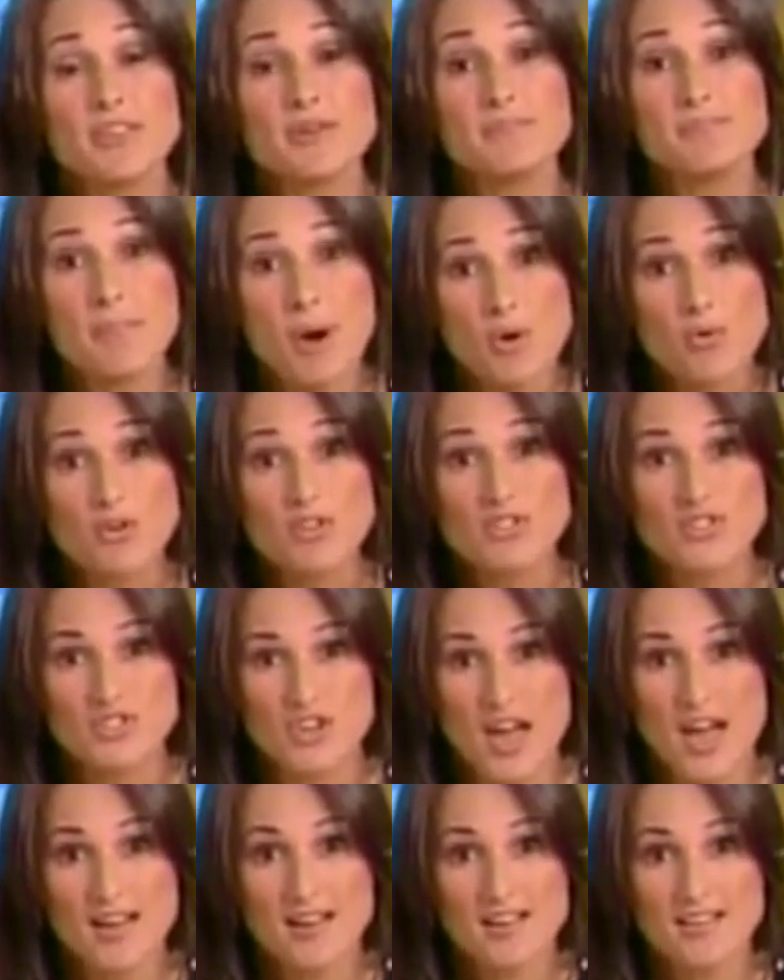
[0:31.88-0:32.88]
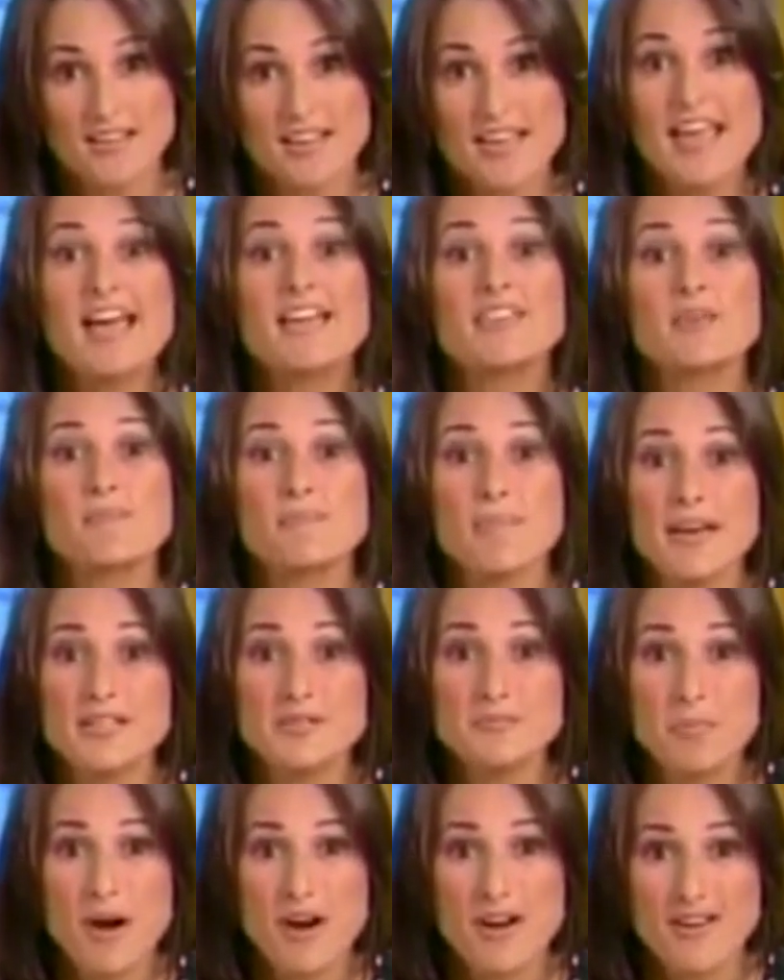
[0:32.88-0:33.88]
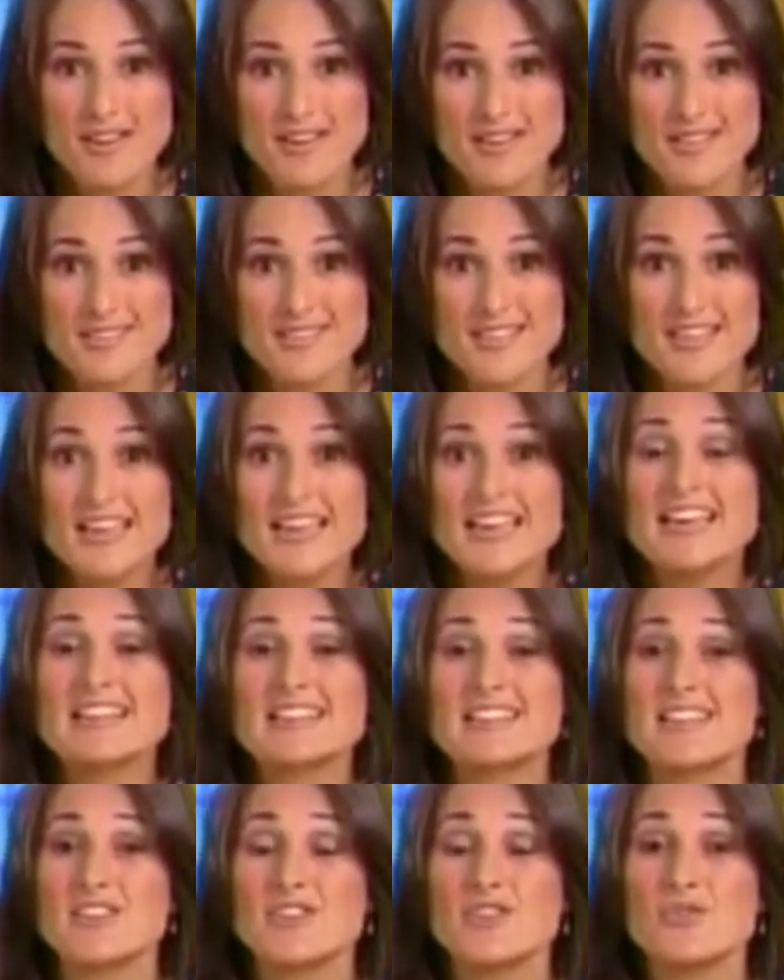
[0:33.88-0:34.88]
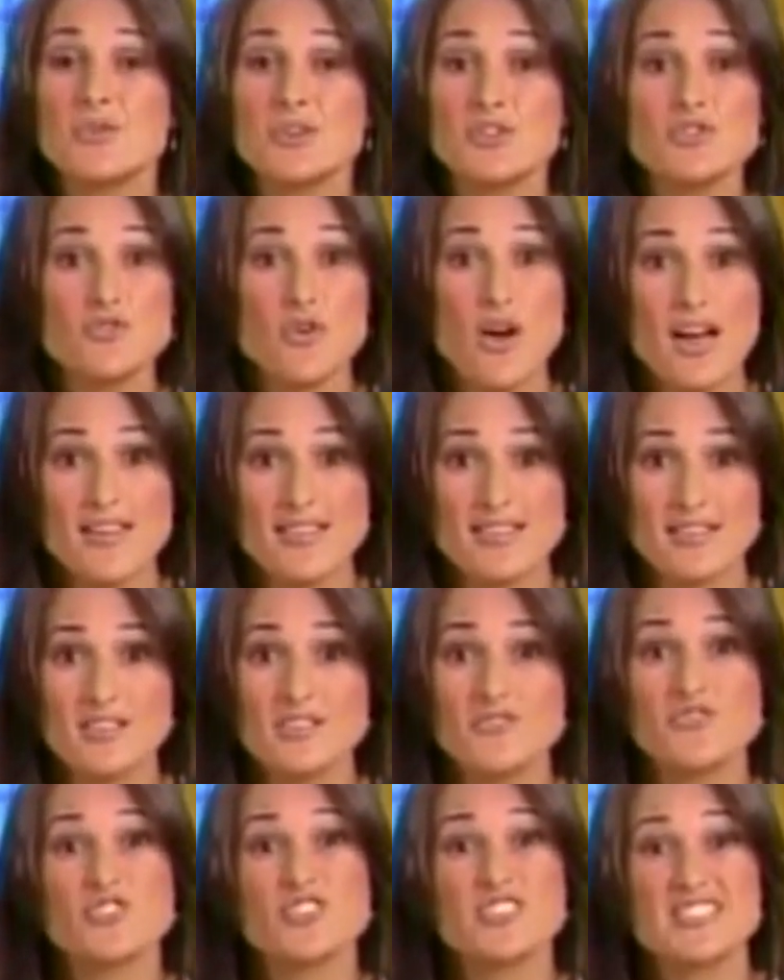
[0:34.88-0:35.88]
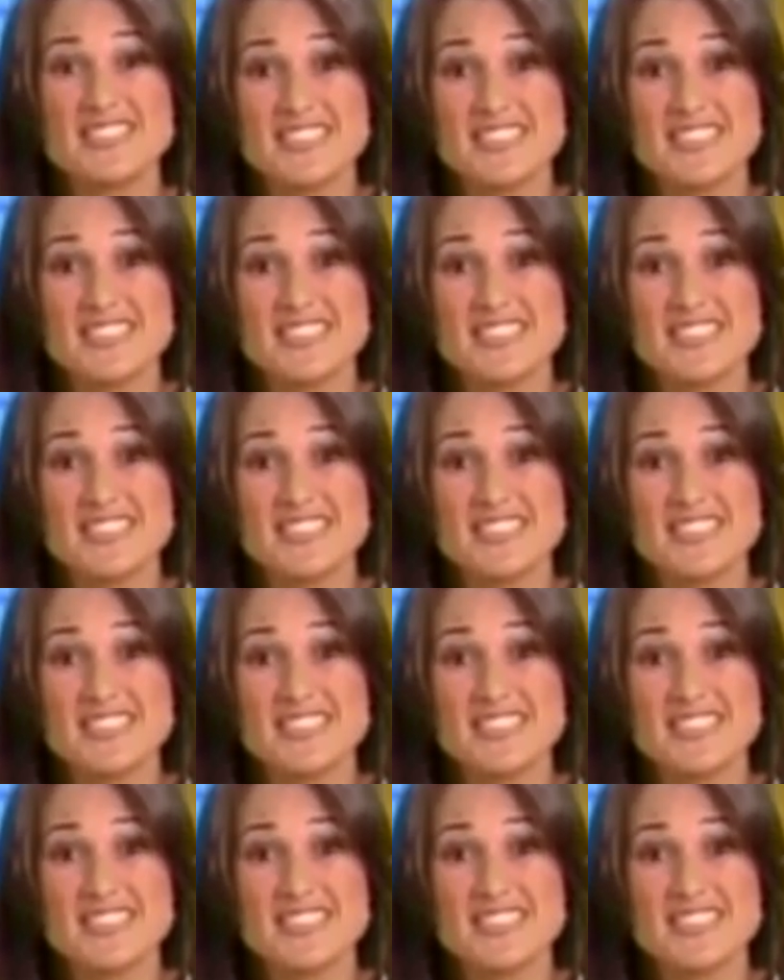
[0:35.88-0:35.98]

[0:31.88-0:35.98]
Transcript: For this list, we've picked those common advertising themes, lines, or